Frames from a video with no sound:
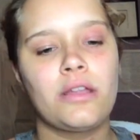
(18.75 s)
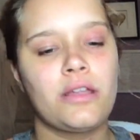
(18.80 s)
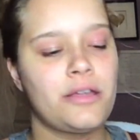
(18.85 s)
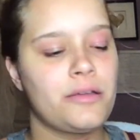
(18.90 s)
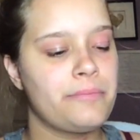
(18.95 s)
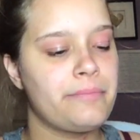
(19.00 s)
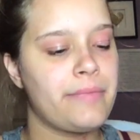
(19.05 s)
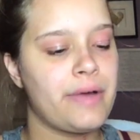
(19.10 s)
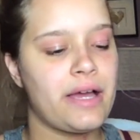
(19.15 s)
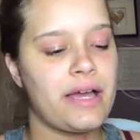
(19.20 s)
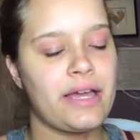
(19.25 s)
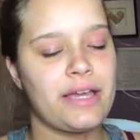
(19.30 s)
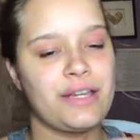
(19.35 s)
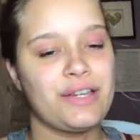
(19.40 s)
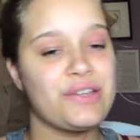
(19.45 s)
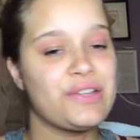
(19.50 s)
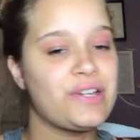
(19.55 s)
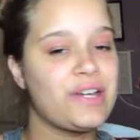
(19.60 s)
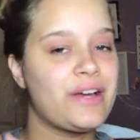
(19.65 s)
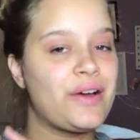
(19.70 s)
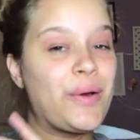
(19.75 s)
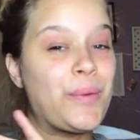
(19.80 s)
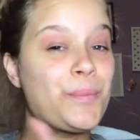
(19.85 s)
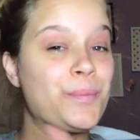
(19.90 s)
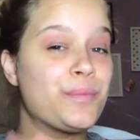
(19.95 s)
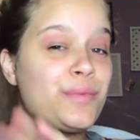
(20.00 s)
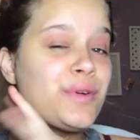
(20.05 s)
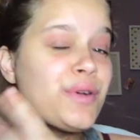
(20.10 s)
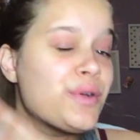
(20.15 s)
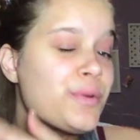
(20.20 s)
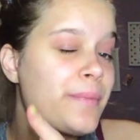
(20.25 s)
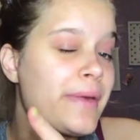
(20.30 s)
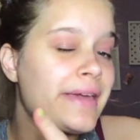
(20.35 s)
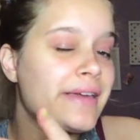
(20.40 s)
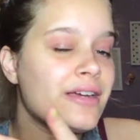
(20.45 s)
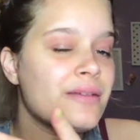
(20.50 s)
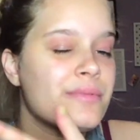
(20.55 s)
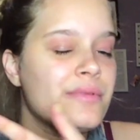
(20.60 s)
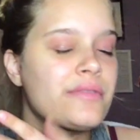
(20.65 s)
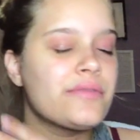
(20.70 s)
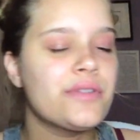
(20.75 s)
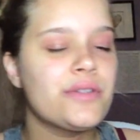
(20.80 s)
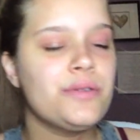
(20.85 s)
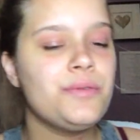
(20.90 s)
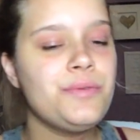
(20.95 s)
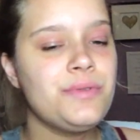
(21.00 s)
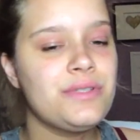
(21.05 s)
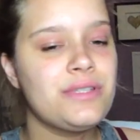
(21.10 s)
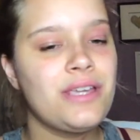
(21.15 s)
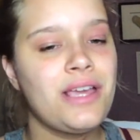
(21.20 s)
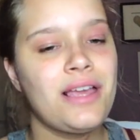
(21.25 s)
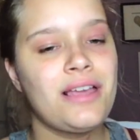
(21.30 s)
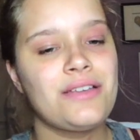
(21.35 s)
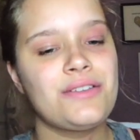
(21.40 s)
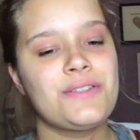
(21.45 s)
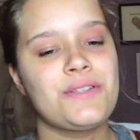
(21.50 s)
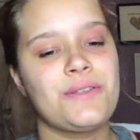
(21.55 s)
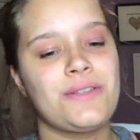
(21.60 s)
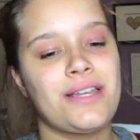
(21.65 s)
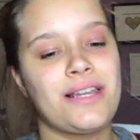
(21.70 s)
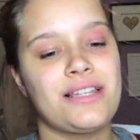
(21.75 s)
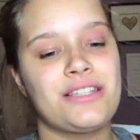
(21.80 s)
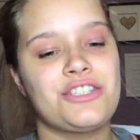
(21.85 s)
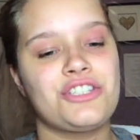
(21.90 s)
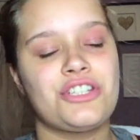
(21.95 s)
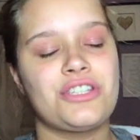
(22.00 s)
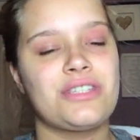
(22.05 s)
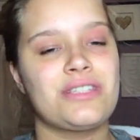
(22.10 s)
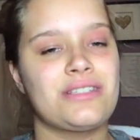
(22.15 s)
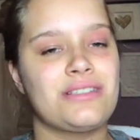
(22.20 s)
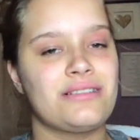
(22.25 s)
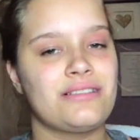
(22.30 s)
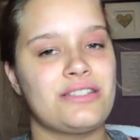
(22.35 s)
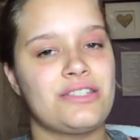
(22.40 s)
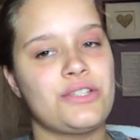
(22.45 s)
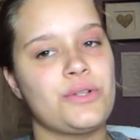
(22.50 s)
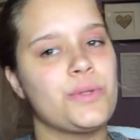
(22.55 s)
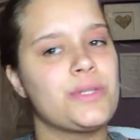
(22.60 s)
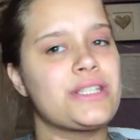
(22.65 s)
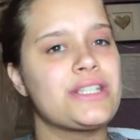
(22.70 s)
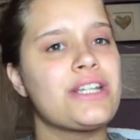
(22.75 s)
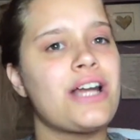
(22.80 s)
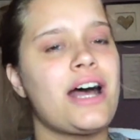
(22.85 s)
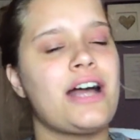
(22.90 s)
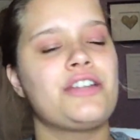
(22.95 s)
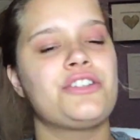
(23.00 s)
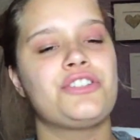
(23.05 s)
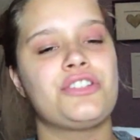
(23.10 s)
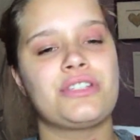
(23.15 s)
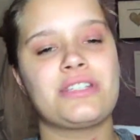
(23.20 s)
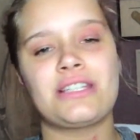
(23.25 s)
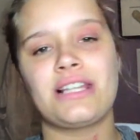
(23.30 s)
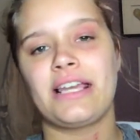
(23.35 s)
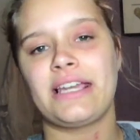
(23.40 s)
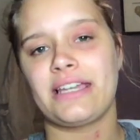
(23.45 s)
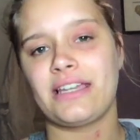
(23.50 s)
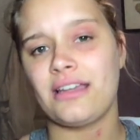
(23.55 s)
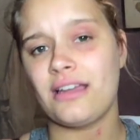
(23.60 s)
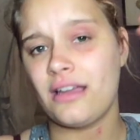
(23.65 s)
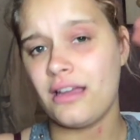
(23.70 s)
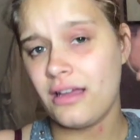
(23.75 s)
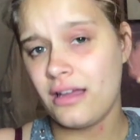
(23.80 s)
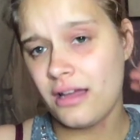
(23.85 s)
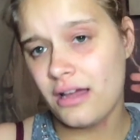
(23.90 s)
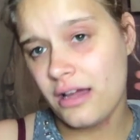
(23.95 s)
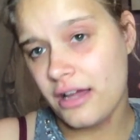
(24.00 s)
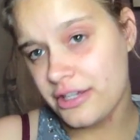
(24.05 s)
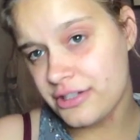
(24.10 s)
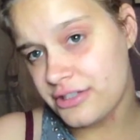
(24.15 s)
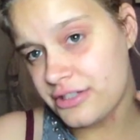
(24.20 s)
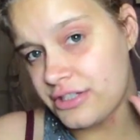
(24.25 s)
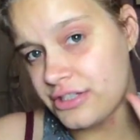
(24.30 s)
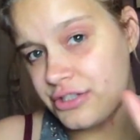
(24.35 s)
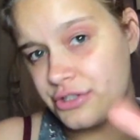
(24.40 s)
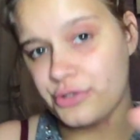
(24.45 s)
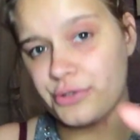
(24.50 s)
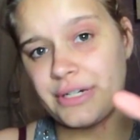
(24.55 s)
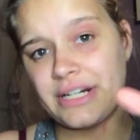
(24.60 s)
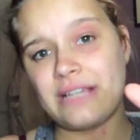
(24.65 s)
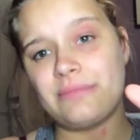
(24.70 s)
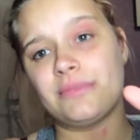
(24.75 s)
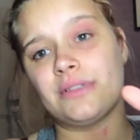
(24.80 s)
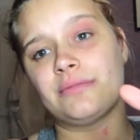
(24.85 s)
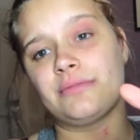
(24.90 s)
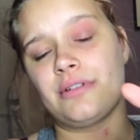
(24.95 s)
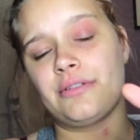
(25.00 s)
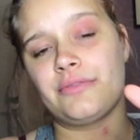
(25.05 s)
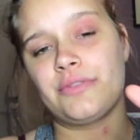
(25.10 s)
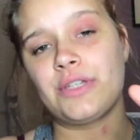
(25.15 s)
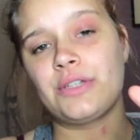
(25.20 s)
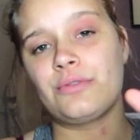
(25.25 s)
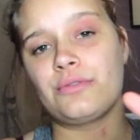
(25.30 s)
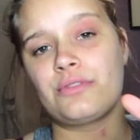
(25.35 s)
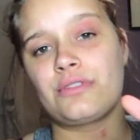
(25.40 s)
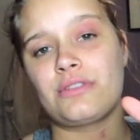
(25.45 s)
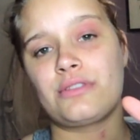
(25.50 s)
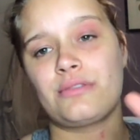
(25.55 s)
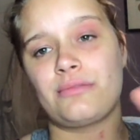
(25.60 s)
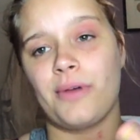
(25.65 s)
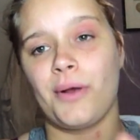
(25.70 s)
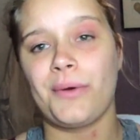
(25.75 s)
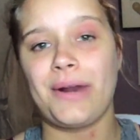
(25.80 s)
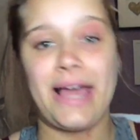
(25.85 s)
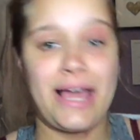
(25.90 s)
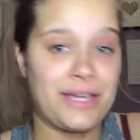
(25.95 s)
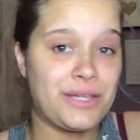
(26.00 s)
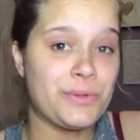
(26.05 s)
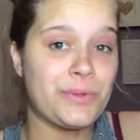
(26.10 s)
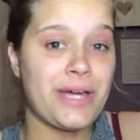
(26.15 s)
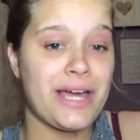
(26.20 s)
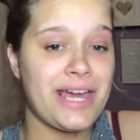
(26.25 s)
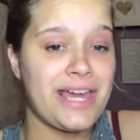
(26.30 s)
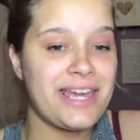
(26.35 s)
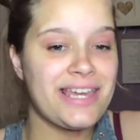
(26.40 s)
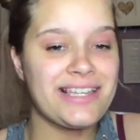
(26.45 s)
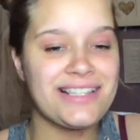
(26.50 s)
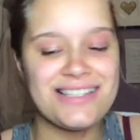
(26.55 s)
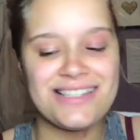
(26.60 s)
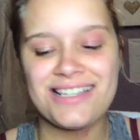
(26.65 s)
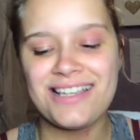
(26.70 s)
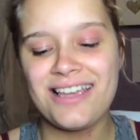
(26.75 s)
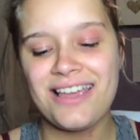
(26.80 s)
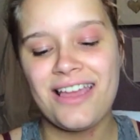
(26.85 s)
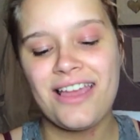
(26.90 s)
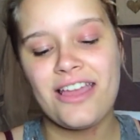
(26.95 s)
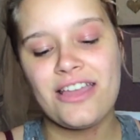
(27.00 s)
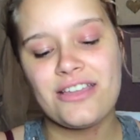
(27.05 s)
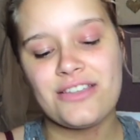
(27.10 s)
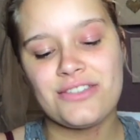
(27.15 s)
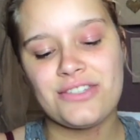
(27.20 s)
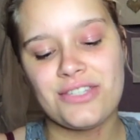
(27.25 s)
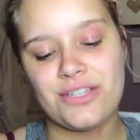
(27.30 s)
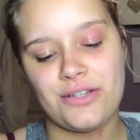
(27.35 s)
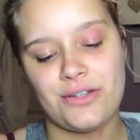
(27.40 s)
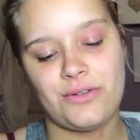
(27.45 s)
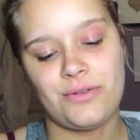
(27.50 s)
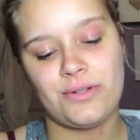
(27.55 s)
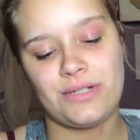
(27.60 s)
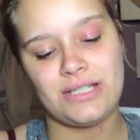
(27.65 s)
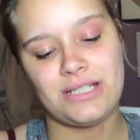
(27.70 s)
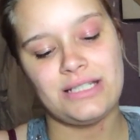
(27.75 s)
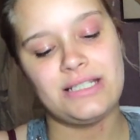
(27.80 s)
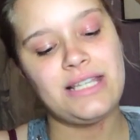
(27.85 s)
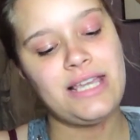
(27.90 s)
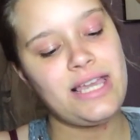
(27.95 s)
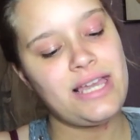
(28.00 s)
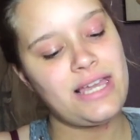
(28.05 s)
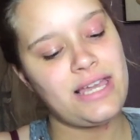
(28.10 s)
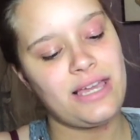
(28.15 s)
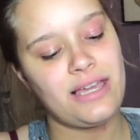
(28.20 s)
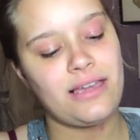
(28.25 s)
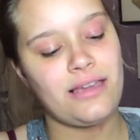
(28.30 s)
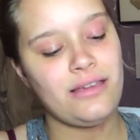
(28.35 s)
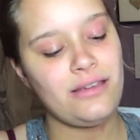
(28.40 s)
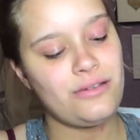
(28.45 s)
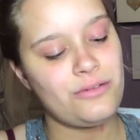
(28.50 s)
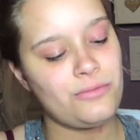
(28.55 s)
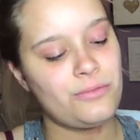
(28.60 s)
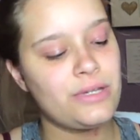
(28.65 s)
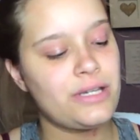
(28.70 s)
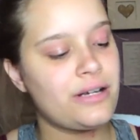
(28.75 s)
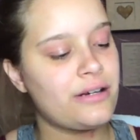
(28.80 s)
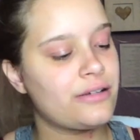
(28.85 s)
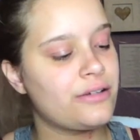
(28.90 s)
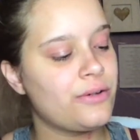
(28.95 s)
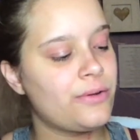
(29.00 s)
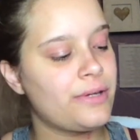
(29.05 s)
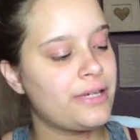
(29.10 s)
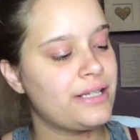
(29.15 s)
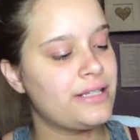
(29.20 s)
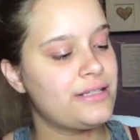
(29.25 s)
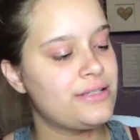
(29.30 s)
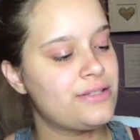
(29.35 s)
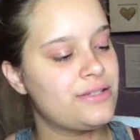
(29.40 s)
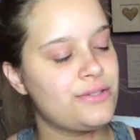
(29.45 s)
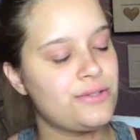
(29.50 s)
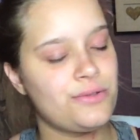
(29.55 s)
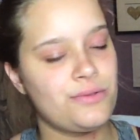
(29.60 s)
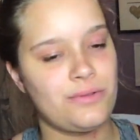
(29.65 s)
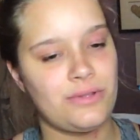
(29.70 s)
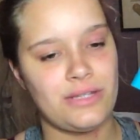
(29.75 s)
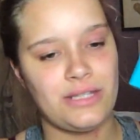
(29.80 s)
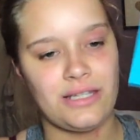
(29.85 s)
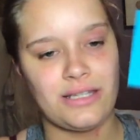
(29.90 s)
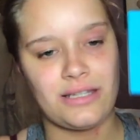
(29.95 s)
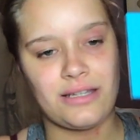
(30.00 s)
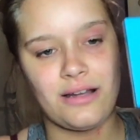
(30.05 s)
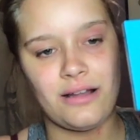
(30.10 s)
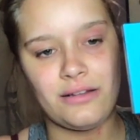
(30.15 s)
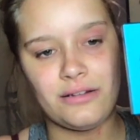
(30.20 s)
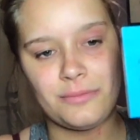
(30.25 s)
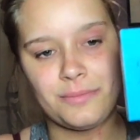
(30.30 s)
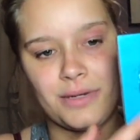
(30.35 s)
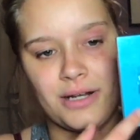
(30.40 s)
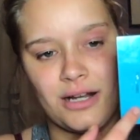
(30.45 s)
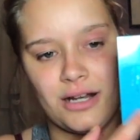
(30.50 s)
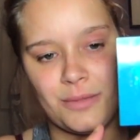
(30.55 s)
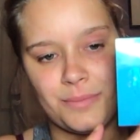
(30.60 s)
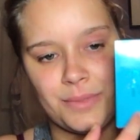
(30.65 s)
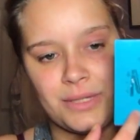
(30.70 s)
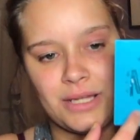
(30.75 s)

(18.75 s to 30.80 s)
my new makeup reviews so that it's not just like a stream of reviews thrown at you guys. So today we are going into the Colourpop